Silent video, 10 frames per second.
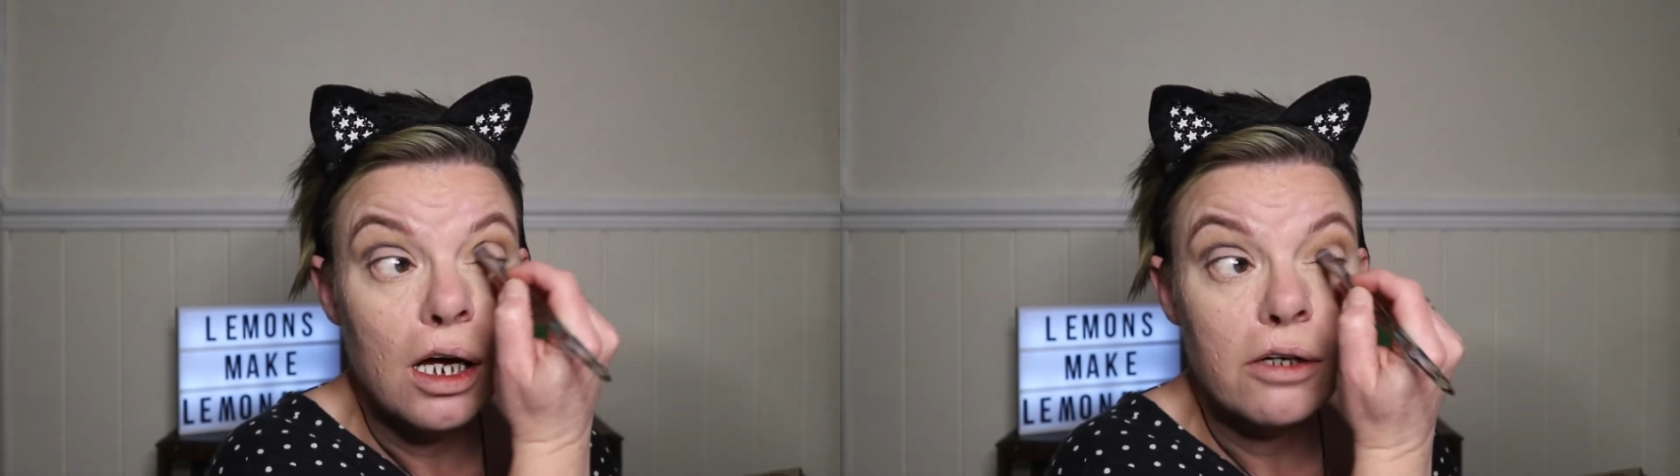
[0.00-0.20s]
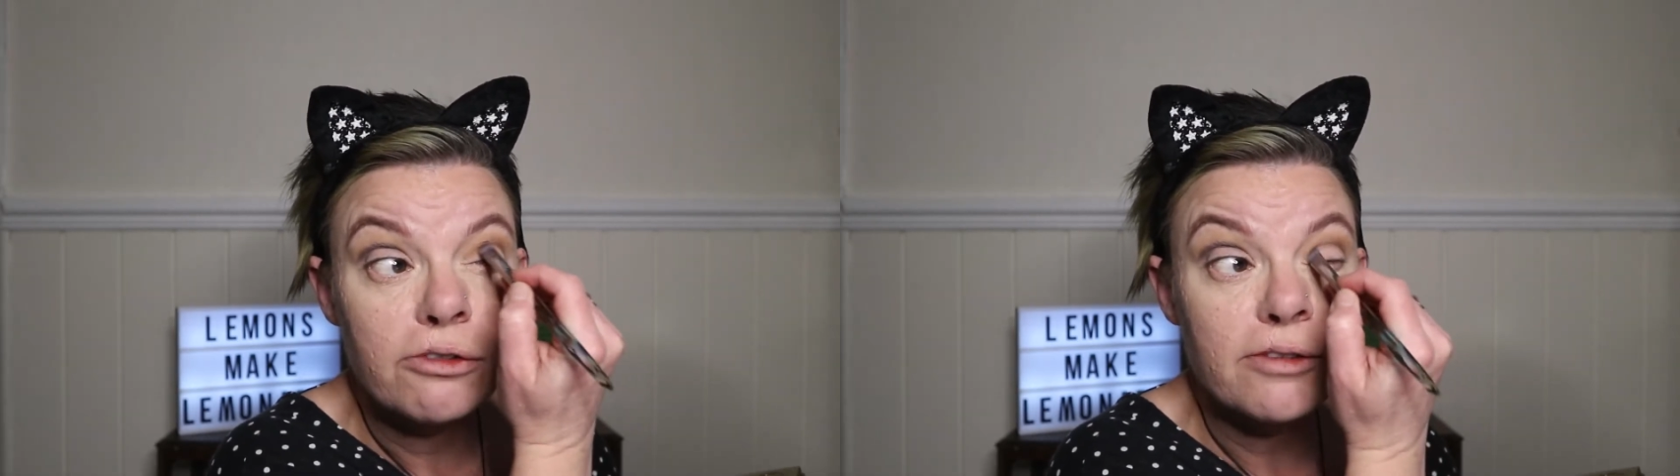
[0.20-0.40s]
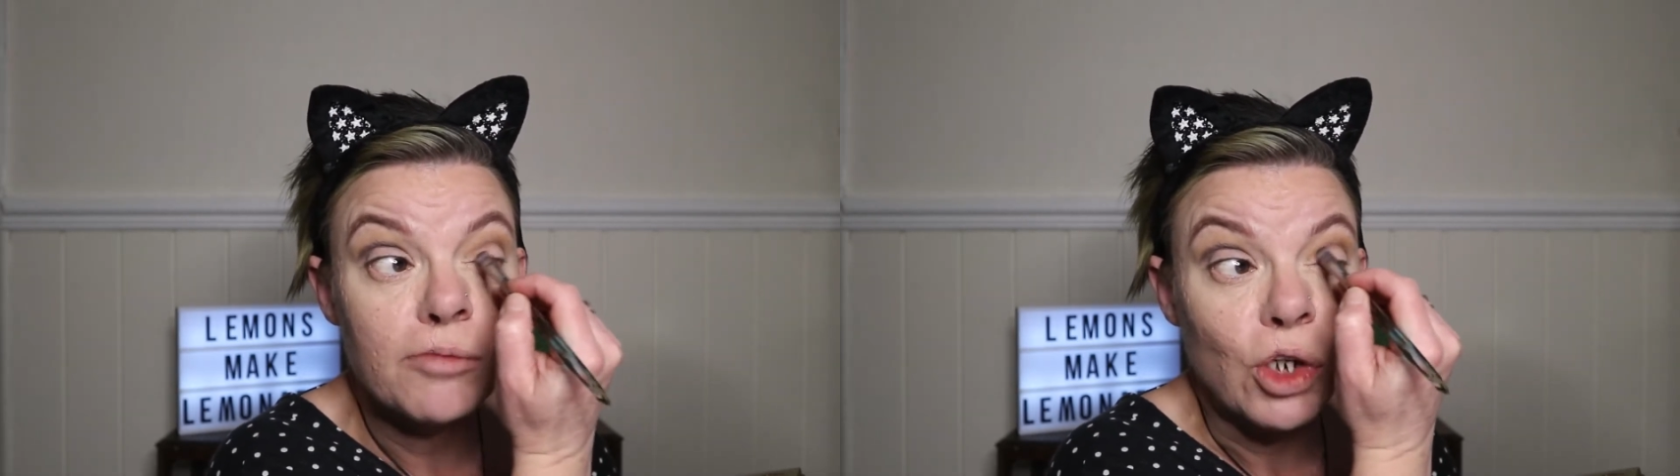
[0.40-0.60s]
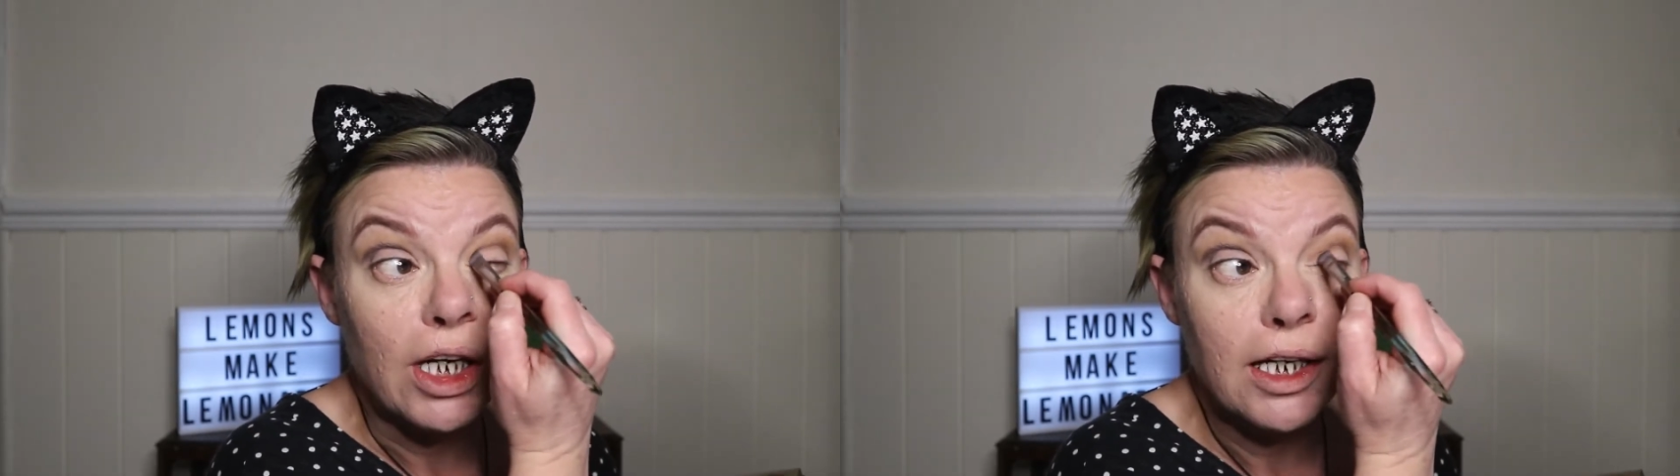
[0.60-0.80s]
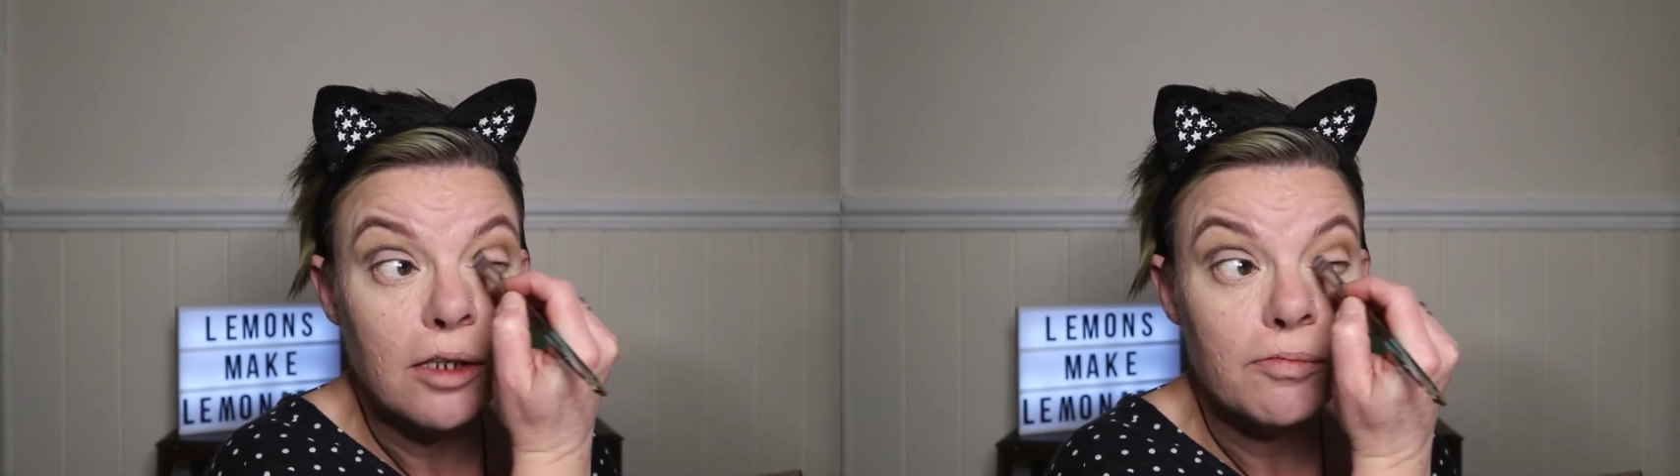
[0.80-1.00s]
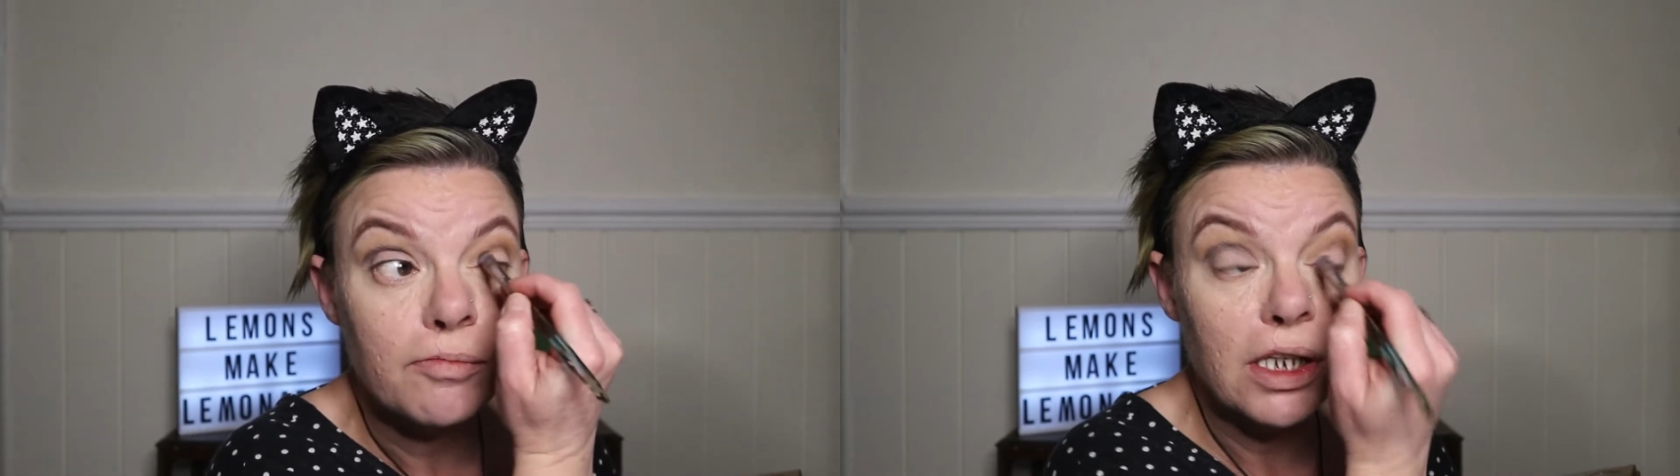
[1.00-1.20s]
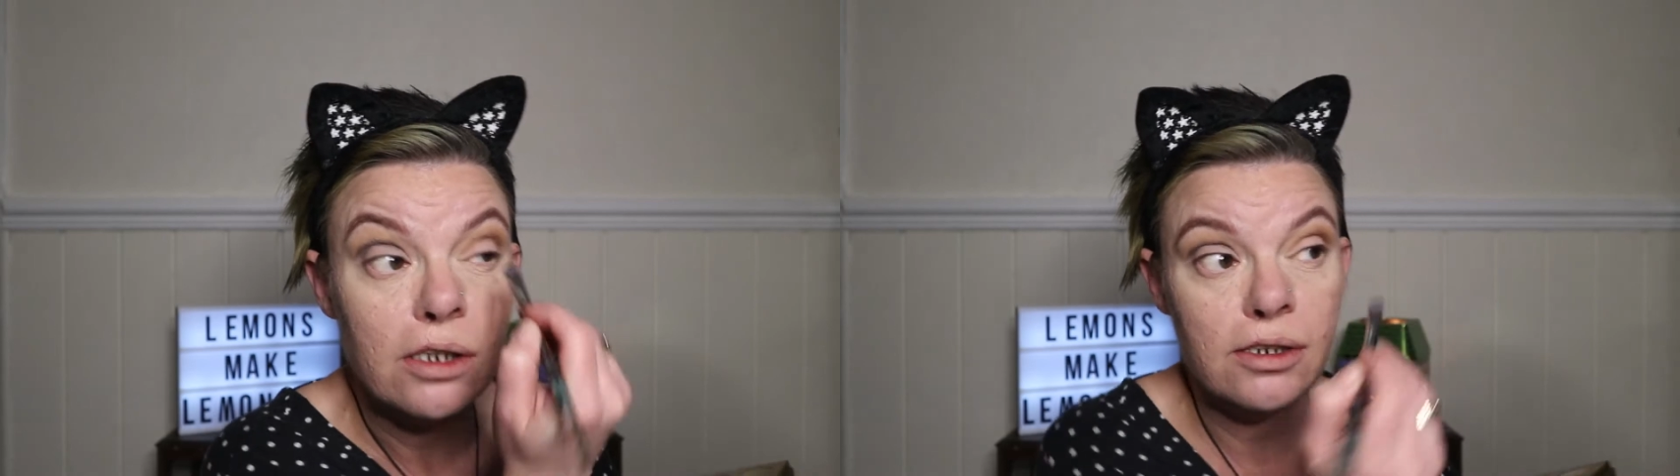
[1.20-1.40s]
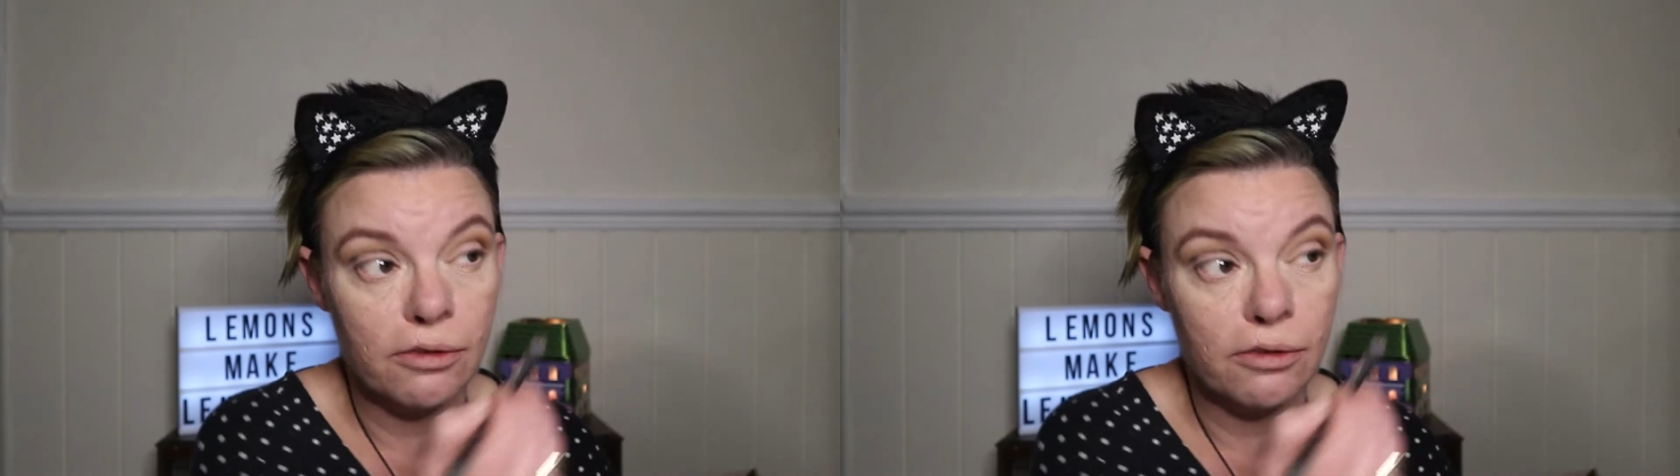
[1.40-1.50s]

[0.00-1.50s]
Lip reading: for money, because